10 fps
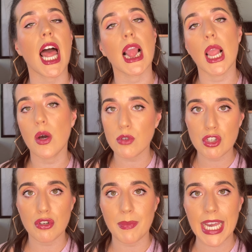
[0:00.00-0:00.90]
hello
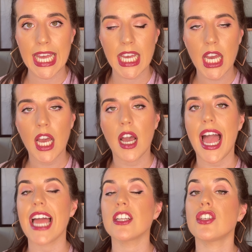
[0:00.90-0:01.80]
to me.
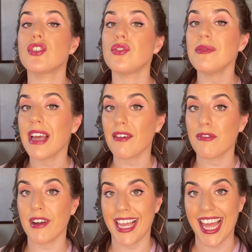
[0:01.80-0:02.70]
And do not
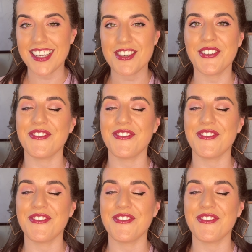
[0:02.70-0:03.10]
forget to